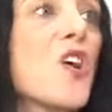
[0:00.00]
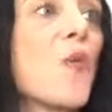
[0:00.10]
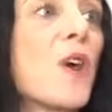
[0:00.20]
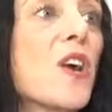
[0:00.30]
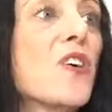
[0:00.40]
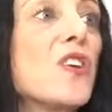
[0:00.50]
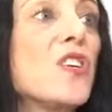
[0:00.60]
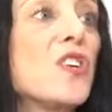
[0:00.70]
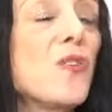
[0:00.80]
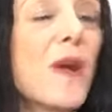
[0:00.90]
where
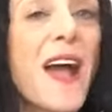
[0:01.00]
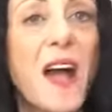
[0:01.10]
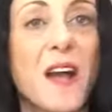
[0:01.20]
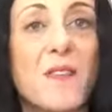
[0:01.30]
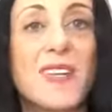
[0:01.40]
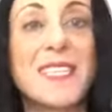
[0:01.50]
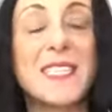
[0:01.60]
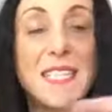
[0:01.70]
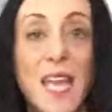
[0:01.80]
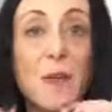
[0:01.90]
you have
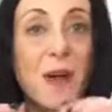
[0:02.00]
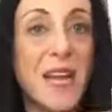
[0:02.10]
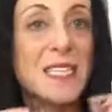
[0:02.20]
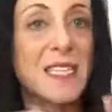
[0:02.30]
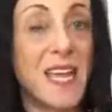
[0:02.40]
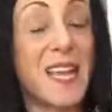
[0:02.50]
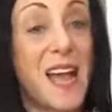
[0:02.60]
day-by-day